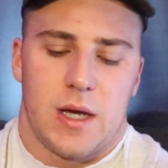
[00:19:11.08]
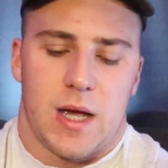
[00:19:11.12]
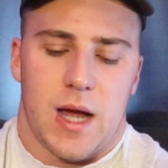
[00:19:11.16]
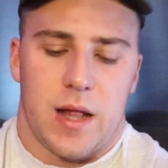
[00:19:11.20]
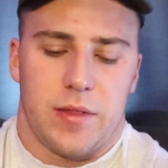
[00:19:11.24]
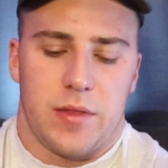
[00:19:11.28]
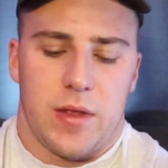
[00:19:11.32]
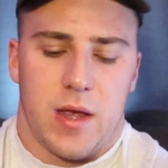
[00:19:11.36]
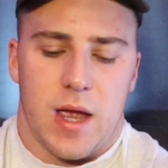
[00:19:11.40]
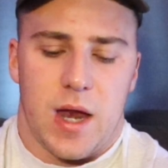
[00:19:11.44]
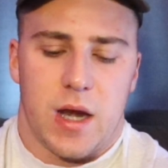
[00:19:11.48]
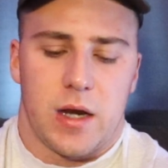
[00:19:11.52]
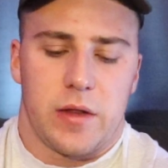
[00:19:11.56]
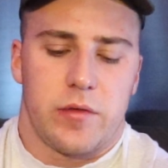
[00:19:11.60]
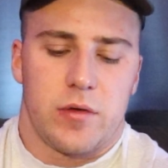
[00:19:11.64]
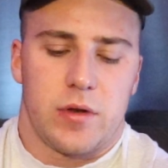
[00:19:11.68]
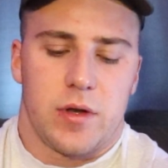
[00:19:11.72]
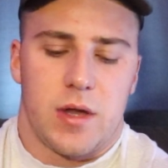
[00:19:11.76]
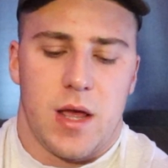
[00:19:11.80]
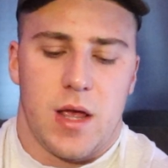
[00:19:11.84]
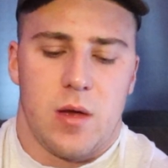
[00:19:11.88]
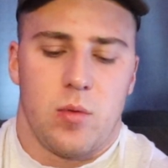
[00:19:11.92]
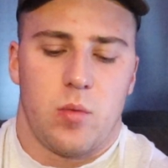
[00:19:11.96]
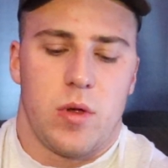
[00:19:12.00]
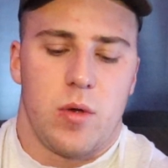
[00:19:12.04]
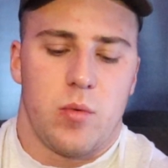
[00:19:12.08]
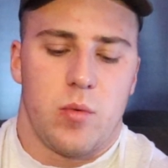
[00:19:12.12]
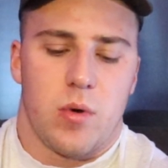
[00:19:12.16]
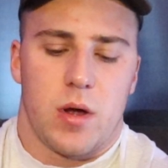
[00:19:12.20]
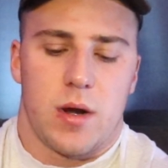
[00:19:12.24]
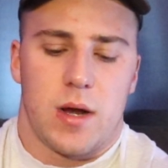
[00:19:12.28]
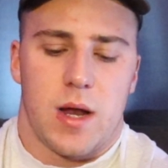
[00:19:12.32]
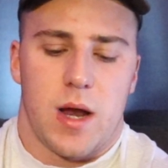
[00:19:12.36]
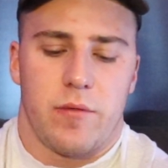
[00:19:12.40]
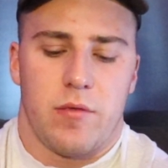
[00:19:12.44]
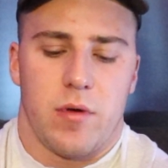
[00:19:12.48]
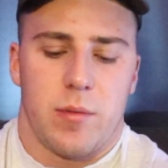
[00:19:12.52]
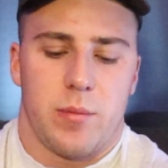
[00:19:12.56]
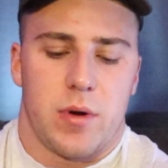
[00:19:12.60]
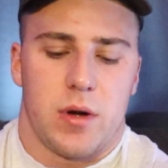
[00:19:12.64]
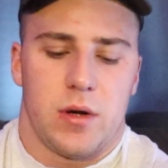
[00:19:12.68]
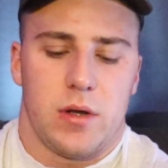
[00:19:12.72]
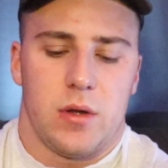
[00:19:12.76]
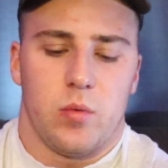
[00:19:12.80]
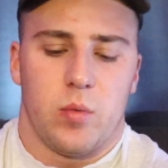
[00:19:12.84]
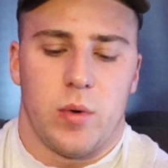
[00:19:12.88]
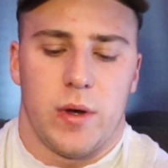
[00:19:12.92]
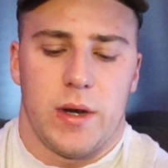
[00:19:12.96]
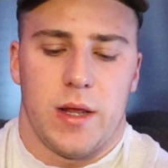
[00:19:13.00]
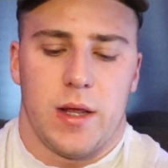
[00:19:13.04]
At the end of the day, we want
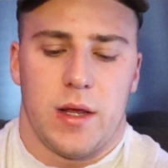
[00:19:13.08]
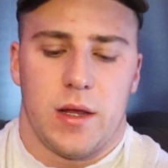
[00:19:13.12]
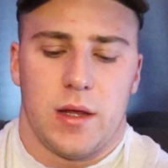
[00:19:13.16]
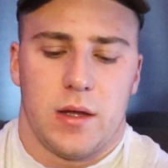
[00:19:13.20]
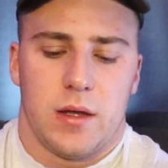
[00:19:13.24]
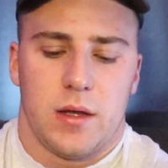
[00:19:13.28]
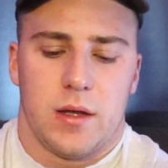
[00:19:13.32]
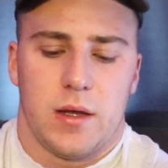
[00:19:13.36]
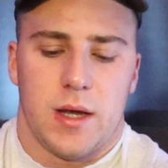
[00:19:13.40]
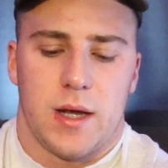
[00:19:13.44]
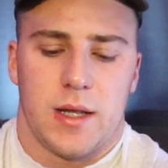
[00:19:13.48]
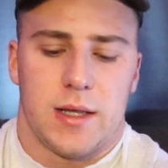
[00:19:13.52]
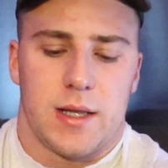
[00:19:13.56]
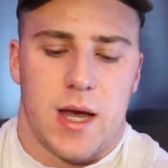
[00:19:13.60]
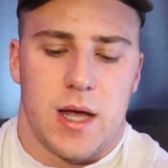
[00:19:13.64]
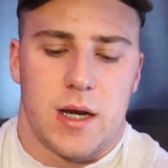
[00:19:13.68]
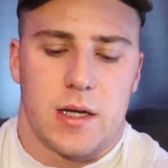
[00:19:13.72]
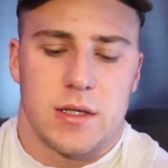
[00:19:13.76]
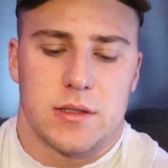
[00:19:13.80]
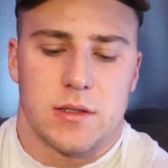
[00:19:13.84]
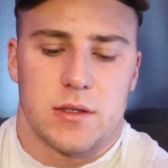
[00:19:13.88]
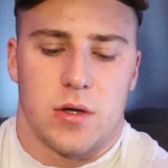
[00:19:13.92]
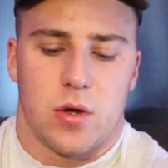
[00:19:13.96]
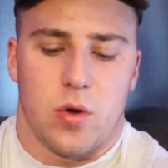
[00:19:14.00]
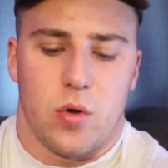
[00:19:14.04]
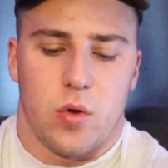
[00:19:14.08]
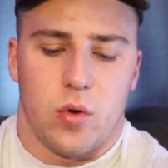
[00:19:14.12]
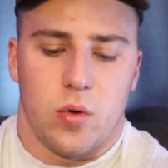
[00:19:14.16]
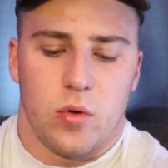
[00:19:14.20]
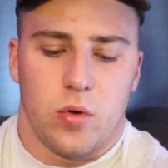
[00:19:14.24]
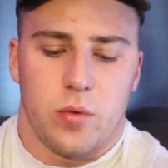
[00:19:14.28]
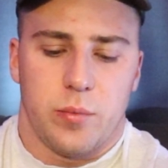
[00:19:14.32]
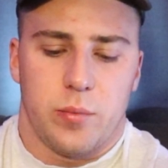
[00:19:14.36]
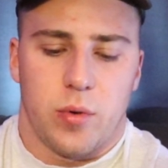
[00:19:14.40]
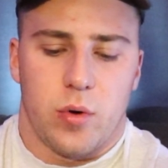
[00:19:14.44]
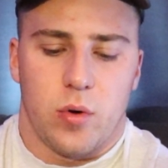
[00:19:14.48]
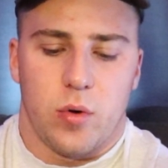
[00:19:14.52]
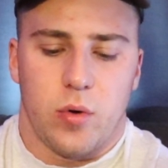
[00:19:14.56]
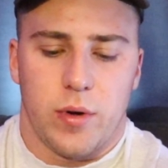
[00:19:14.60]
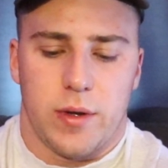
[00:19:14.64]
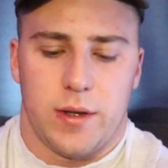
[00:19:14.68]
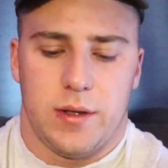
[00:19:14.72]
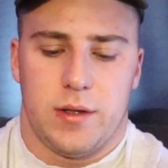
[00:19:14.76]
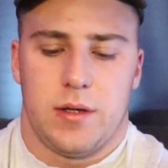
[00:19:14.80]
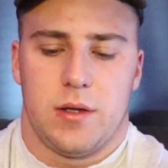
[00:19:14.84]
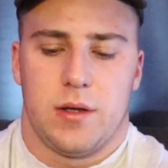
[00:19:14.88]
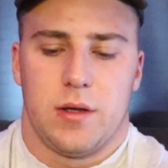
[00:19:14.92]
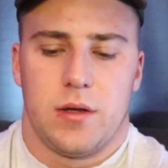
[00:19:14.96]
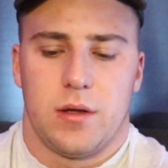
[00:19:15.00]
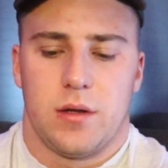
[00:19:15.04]
everybody winning. And that is the whole
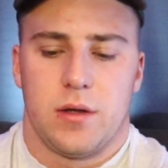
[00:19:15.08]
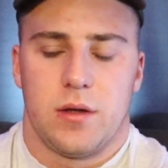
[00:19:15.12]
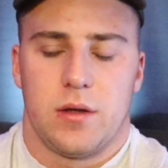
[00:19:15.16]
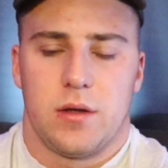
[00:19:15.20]
point